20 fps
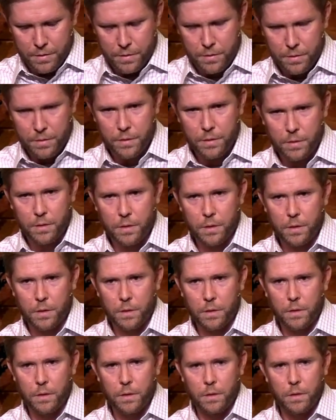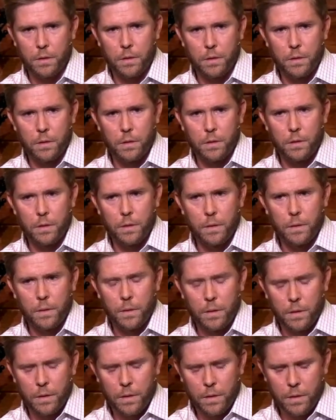
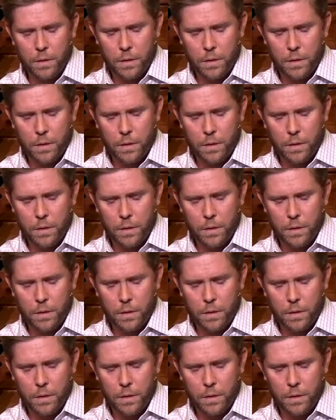No one is speaking in this clip.